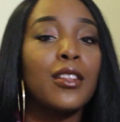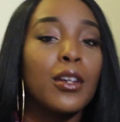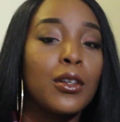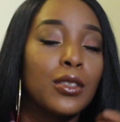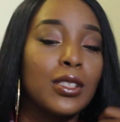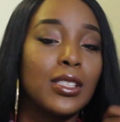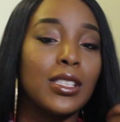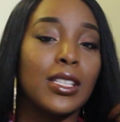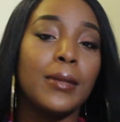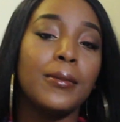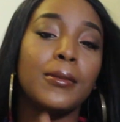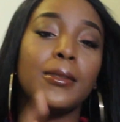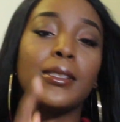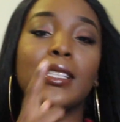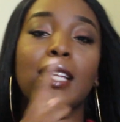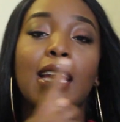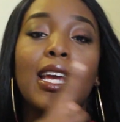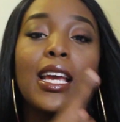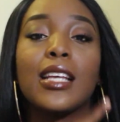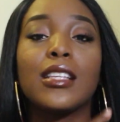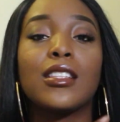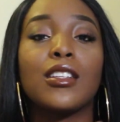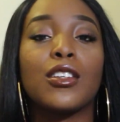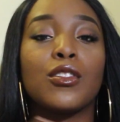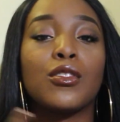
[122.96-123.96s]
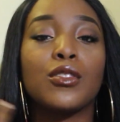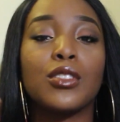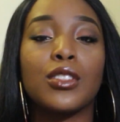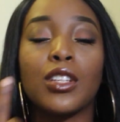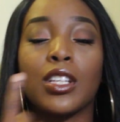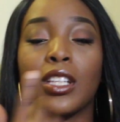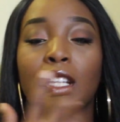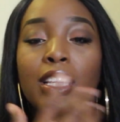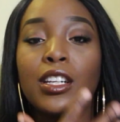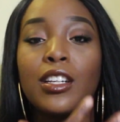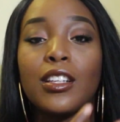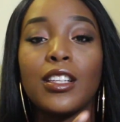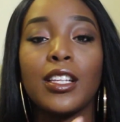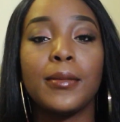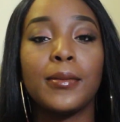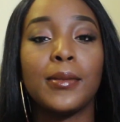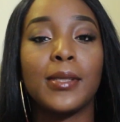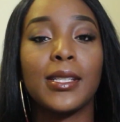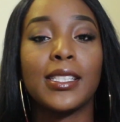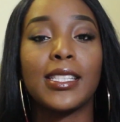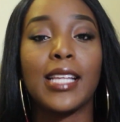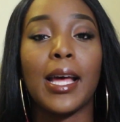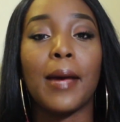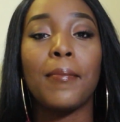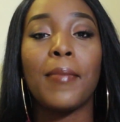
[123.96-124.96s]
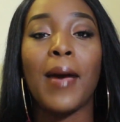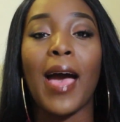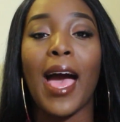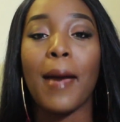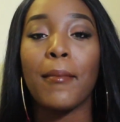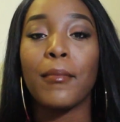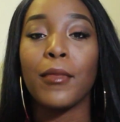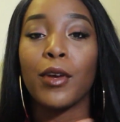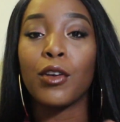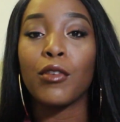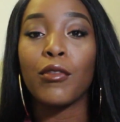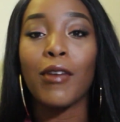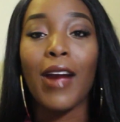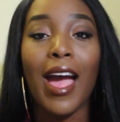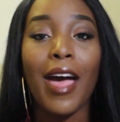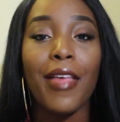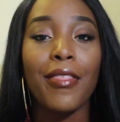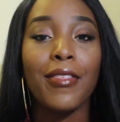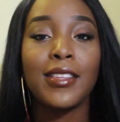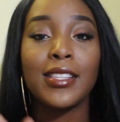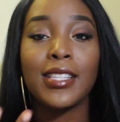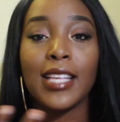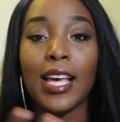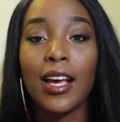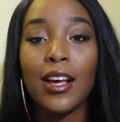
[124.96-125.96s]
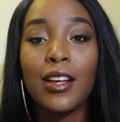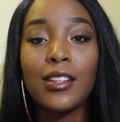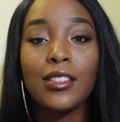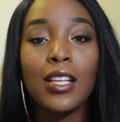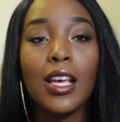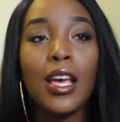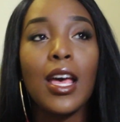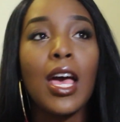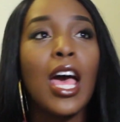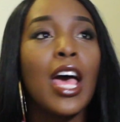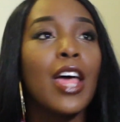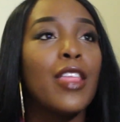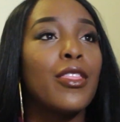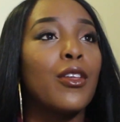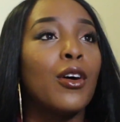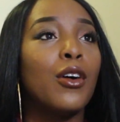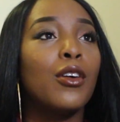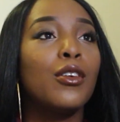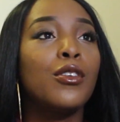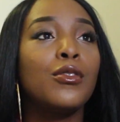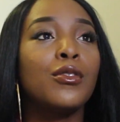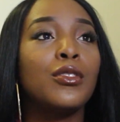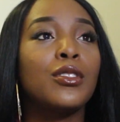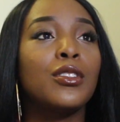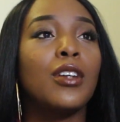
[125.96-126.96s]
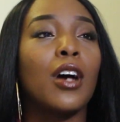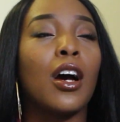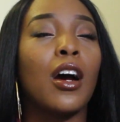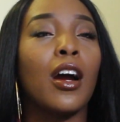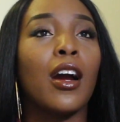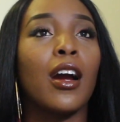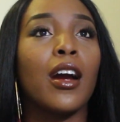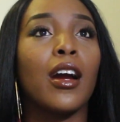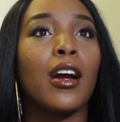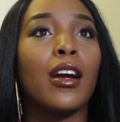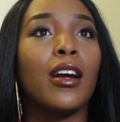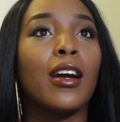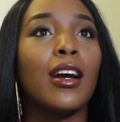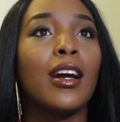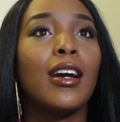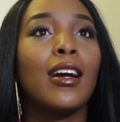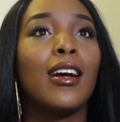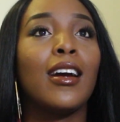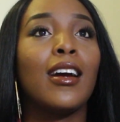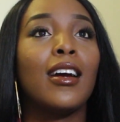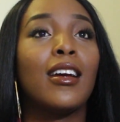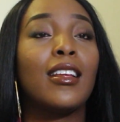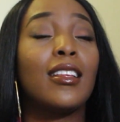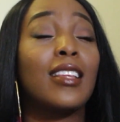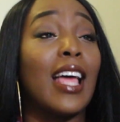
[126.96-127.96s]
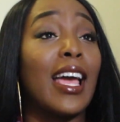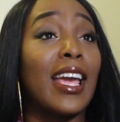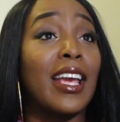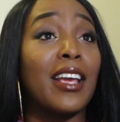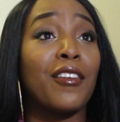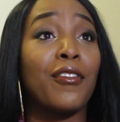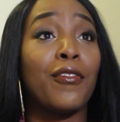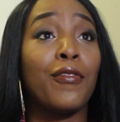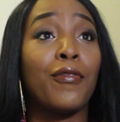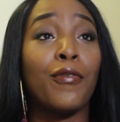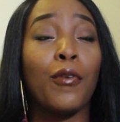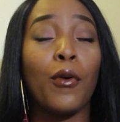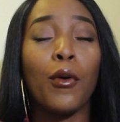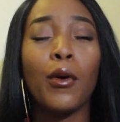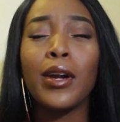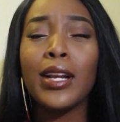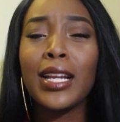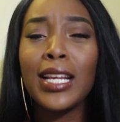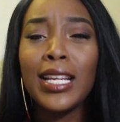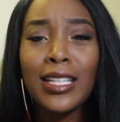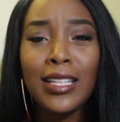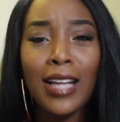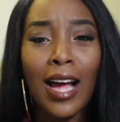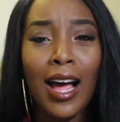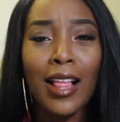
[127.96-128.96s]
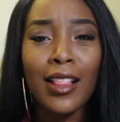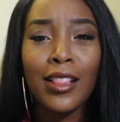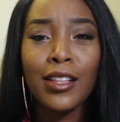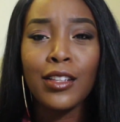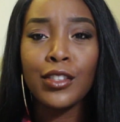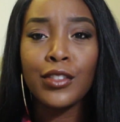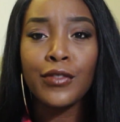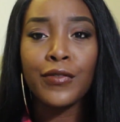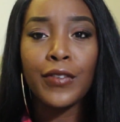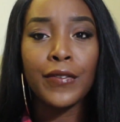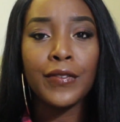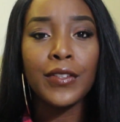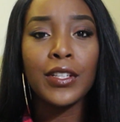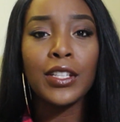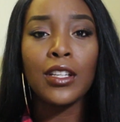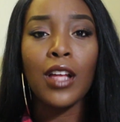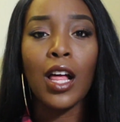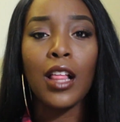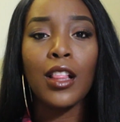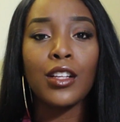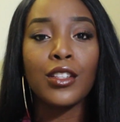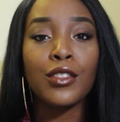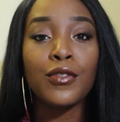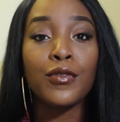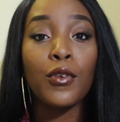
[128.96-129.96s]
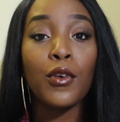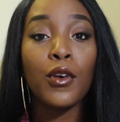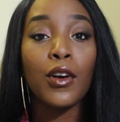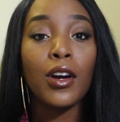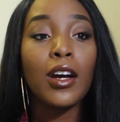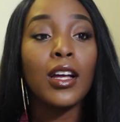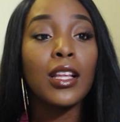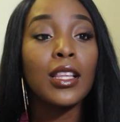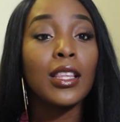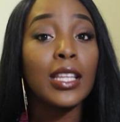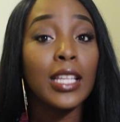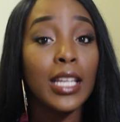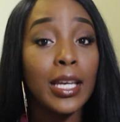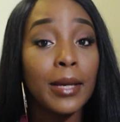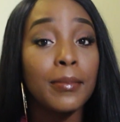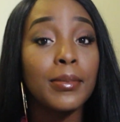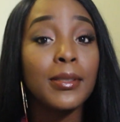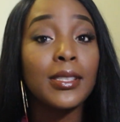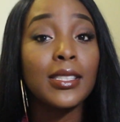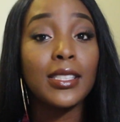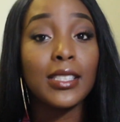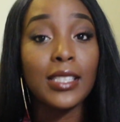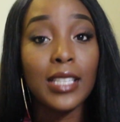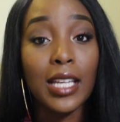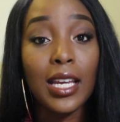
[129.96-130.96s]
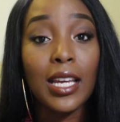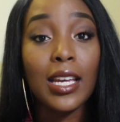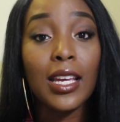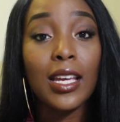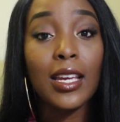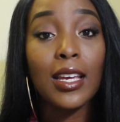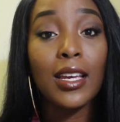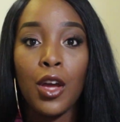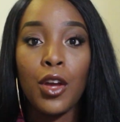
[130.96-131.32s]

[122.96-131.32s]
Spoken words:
those lipsticks, those glitter lipsticks that Pat McGrath sells. Those are like $40, $50 for a lipstick.